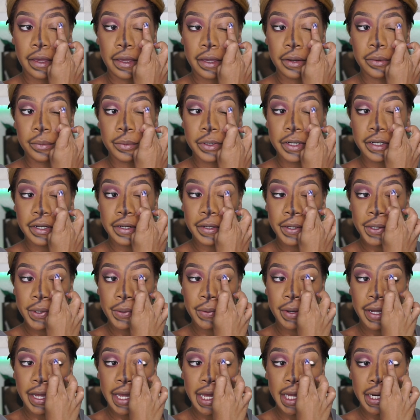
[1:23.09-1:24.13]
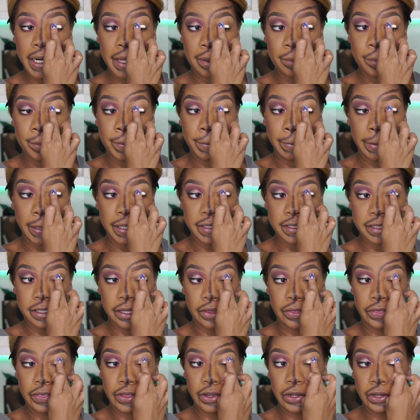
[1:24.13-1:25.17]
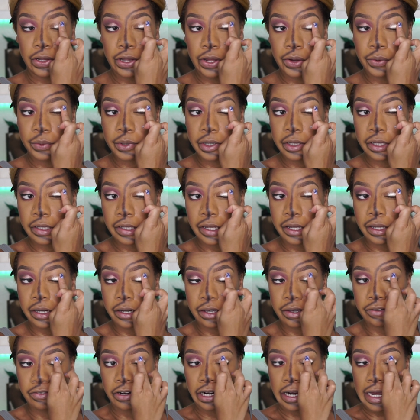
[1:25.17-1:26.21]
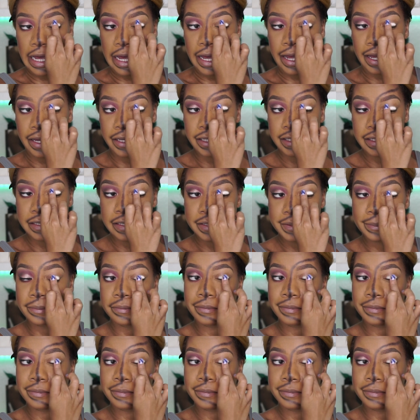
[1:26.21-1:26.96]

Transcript: and we're gonna go ahead and base the lower lid of our eyes.